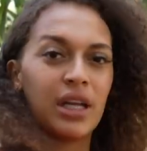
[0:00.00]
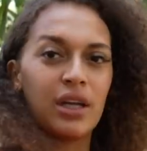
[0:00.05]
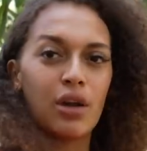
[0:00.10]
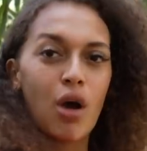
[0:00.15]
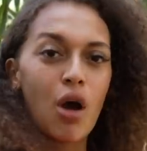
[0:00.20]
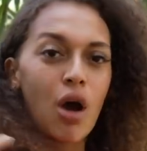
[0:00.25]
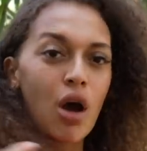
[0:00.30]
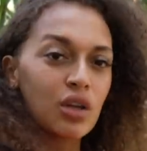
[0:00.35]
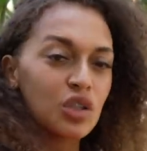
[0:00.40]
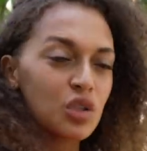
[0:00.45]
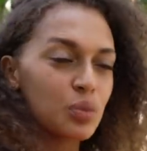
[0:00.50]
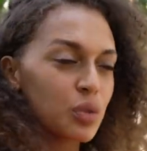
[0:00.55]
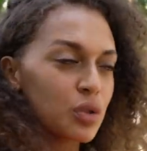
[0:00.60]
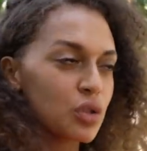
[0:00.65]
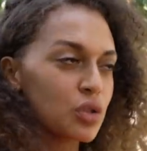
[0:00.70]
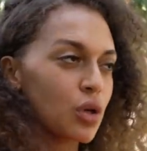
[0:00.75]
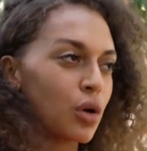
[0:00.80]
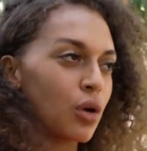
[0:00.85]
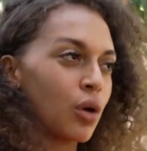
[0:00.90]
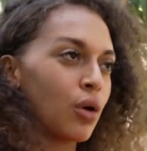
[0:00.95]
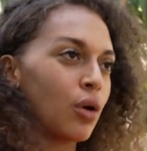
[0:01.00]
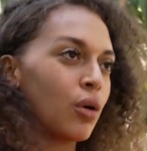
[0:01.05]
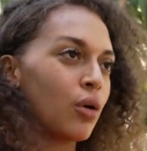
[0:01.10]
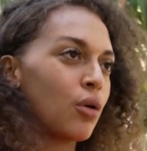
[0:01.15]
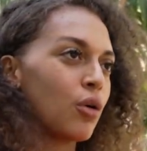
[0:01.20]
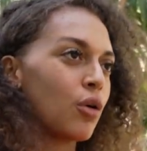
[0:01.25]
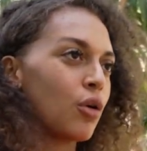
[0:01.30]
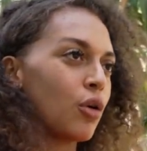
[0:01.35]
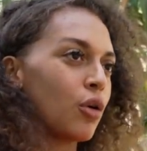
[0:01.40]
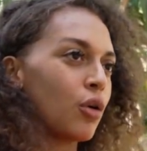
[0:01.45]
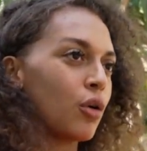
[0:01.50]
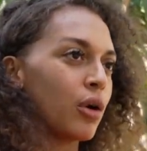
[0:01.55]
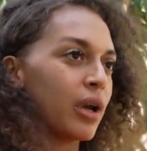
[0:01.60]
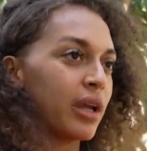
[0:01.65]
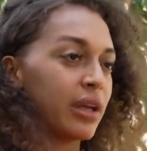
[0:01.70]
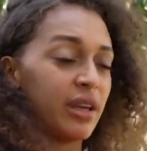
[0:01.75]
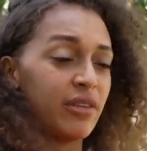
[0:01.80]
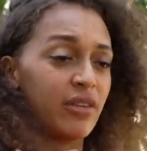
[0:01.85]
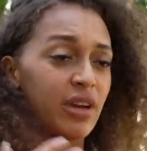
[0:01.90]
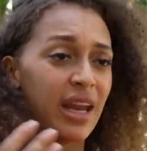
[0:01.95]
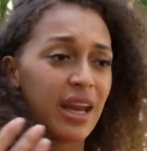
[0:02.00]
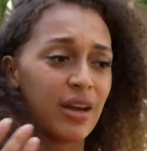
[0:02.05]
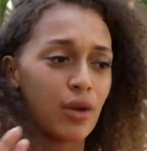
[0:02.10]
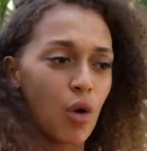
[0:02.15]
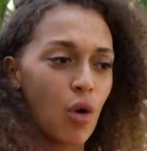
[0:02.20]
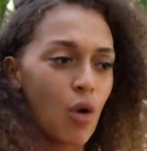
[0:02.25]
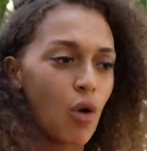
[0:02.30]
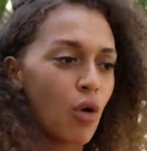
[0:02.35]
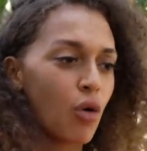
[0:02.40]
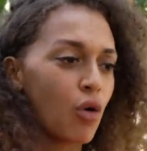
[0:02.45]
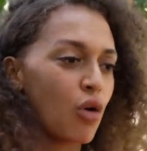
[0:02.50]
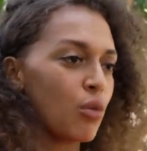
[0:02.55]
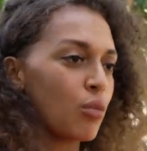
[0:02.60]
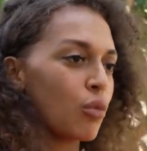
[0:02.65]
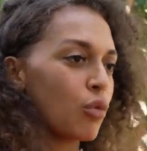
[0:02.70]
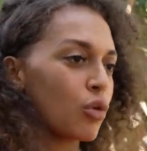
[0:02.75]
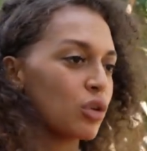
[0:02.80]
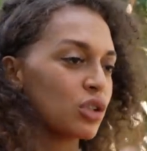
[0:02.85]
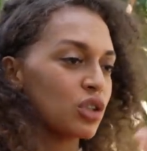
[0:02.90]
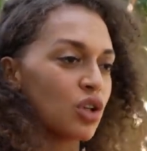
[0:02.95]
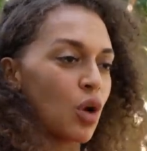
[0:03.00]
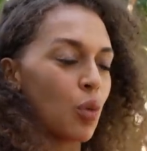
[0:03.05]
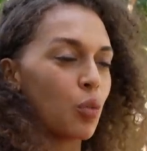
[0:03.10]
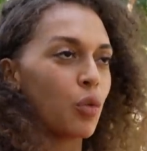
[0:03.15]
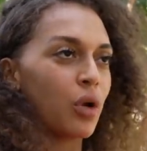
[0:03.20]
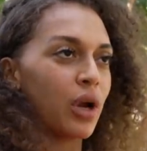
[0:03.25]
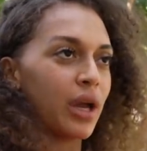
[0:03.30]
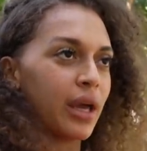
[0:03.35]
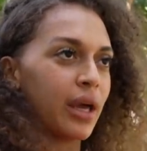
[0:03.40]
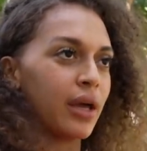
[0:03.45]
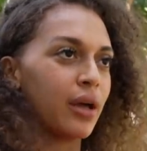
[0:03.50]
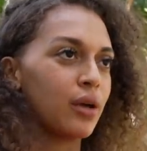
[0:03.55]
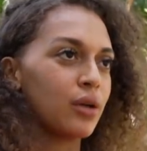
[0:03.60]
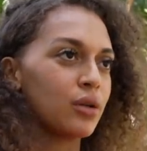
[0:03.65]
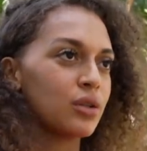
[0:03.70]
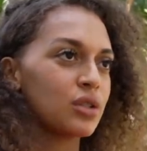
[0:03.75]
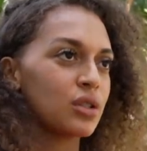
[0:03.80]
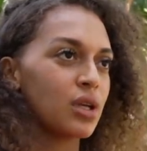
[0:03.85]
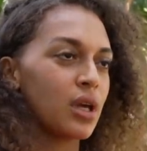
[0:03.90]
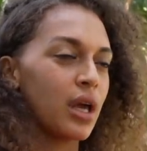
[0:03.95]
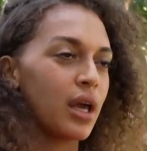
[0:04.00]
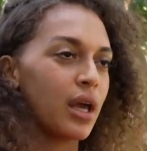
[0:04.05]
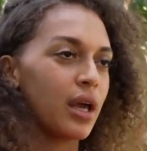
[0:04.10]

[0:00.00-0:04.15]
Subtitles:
in a hospital or even at home or somewhere else,